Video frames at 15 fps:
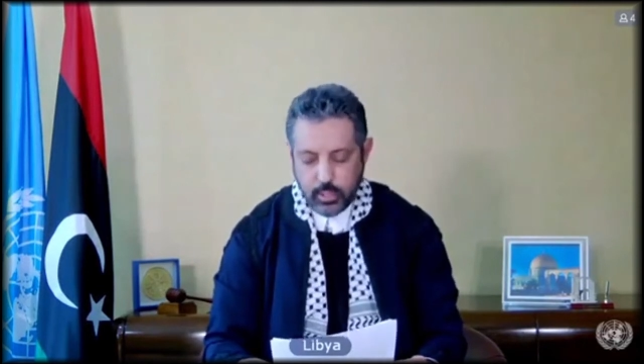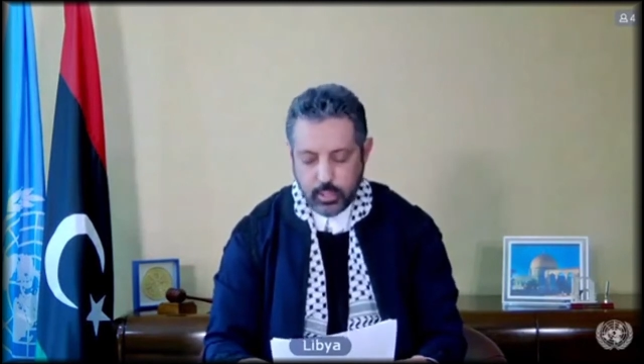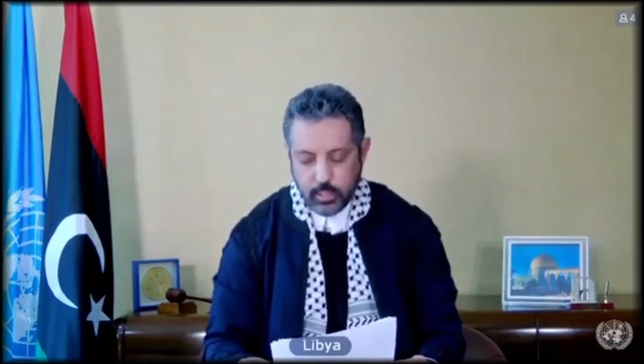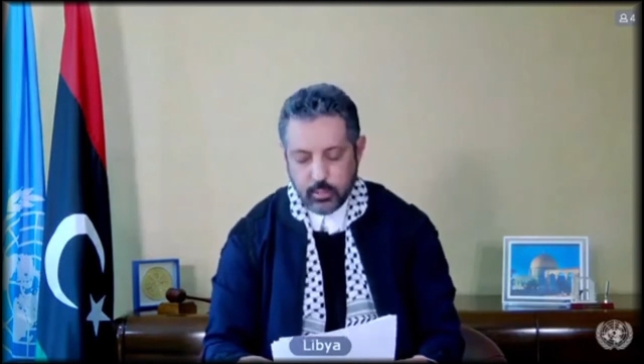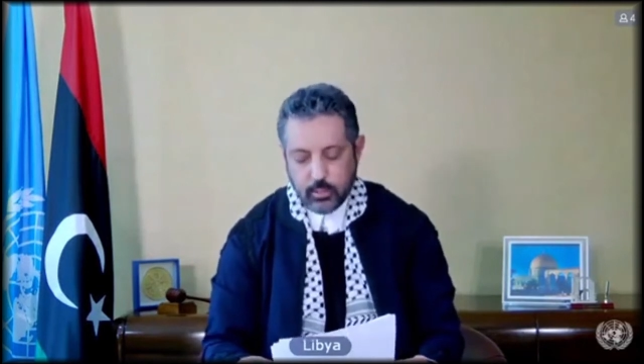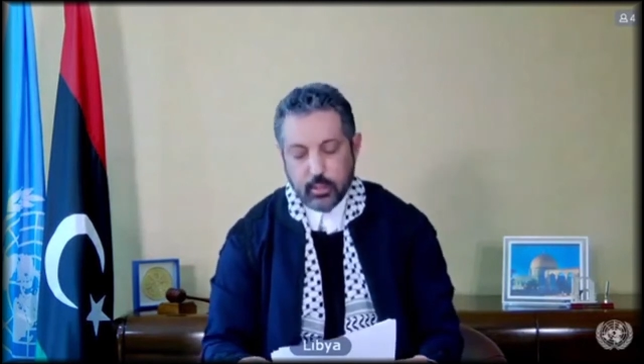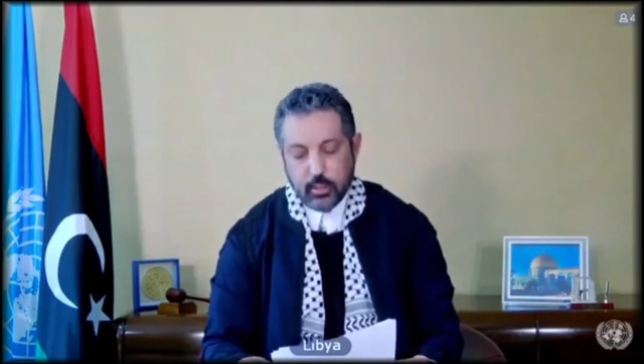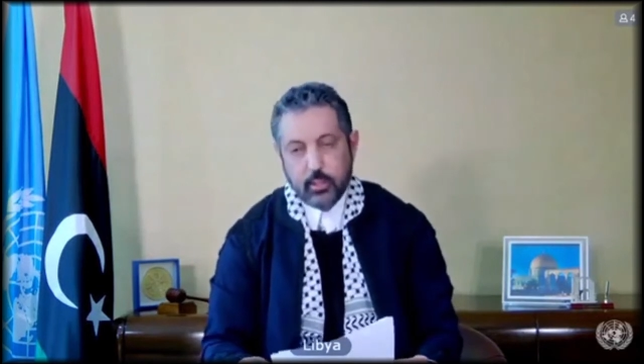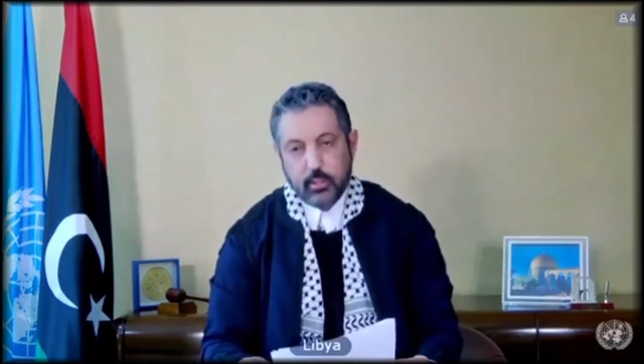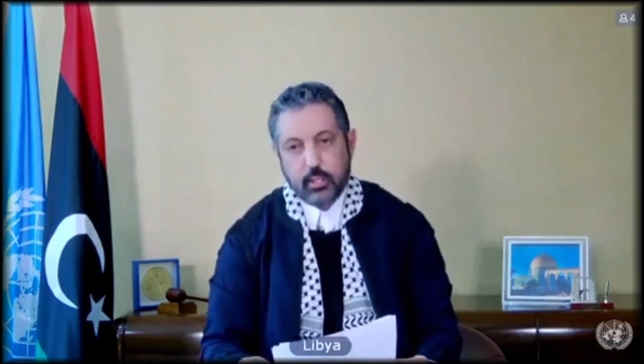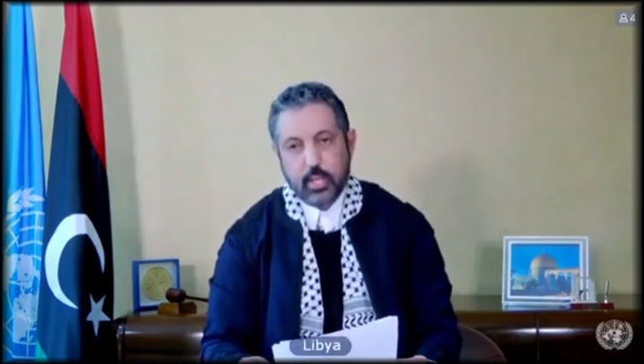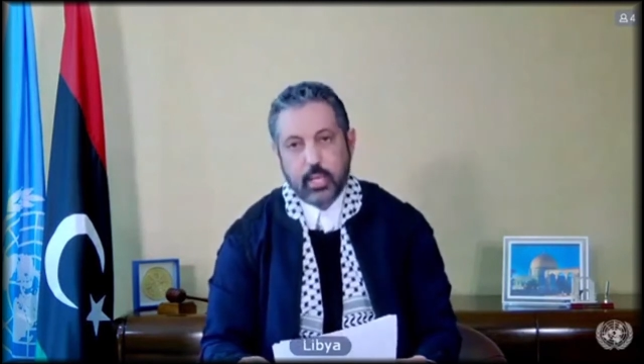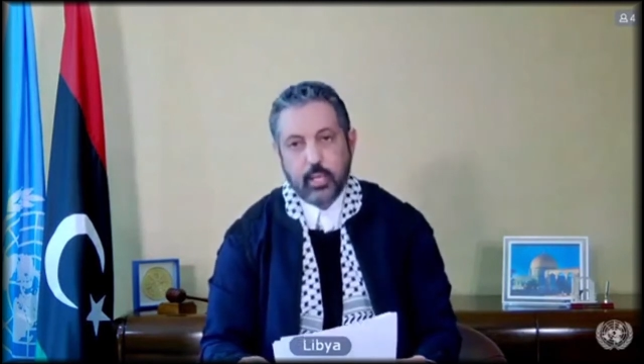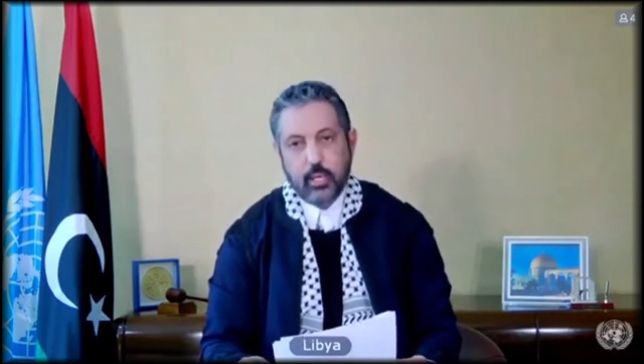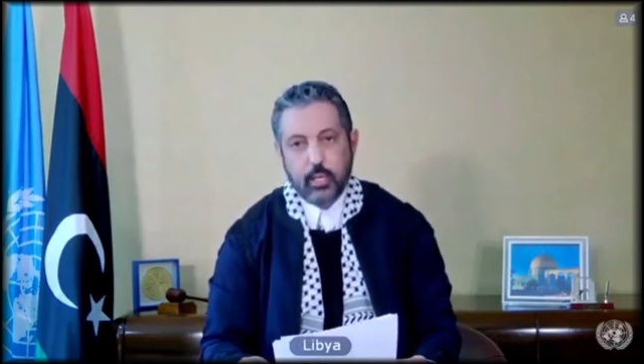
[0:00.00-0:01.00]
and
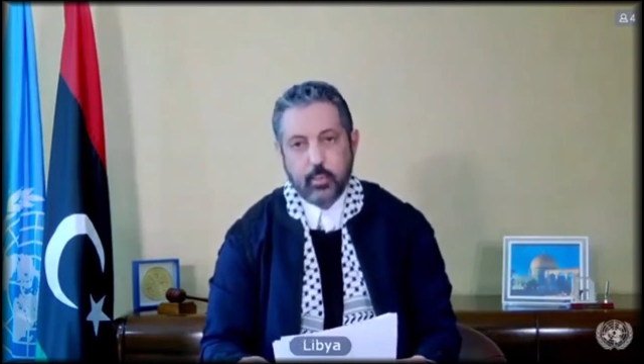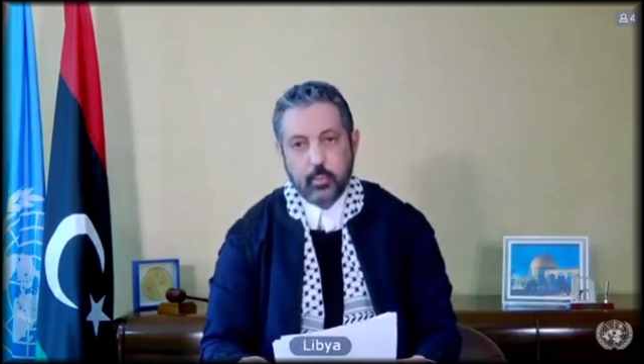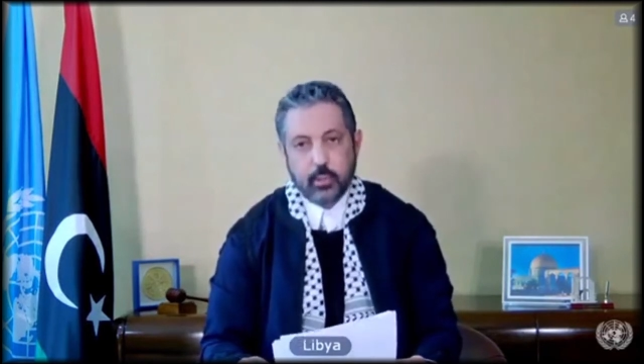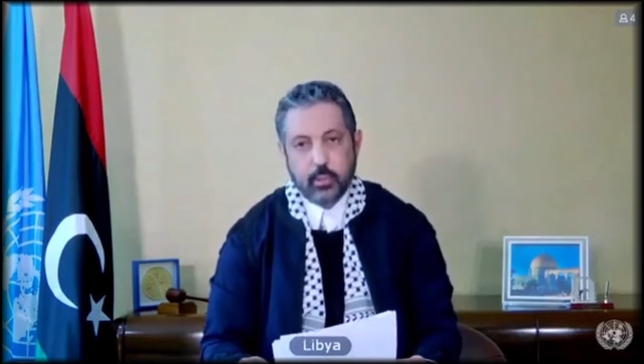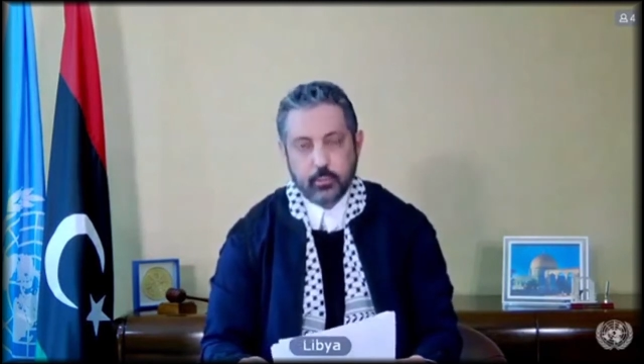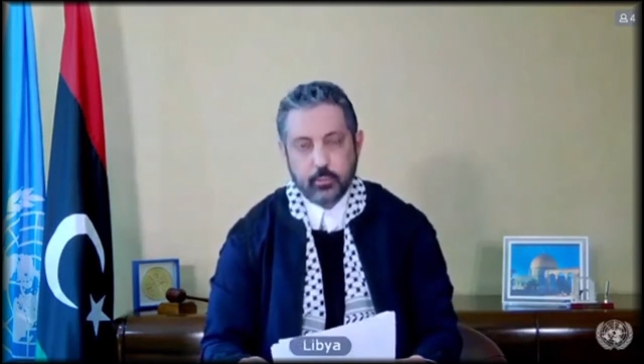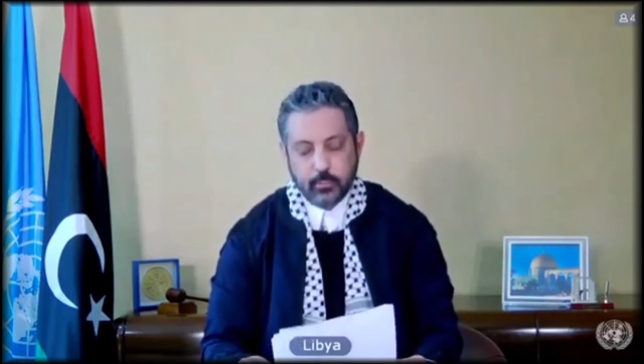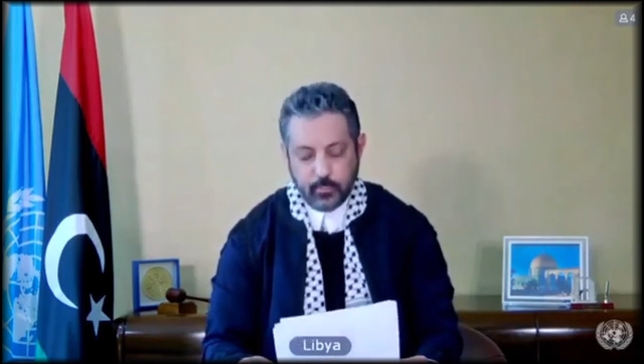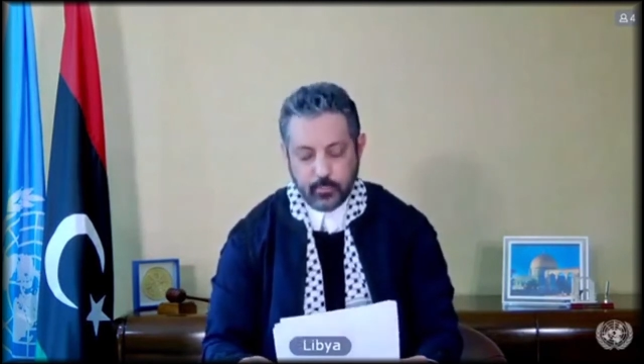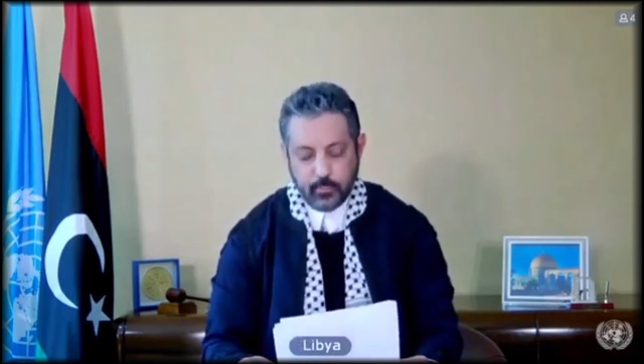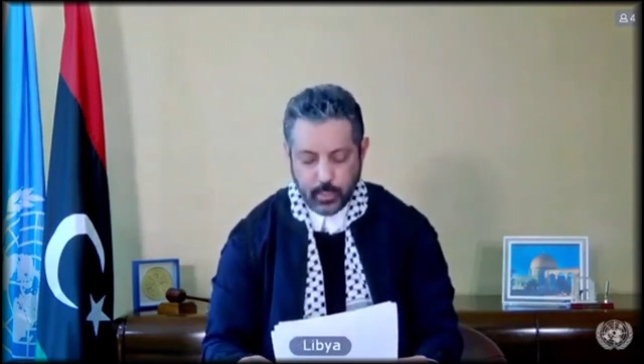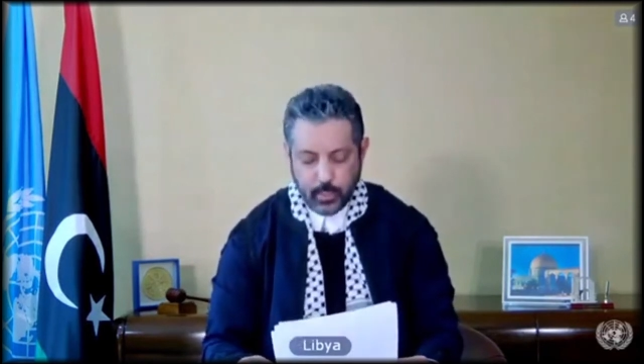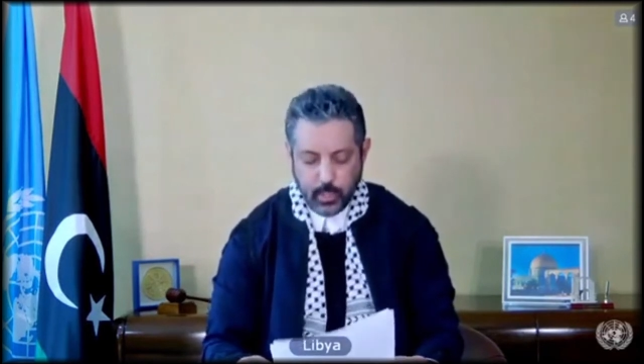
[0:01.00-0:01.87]
international networks,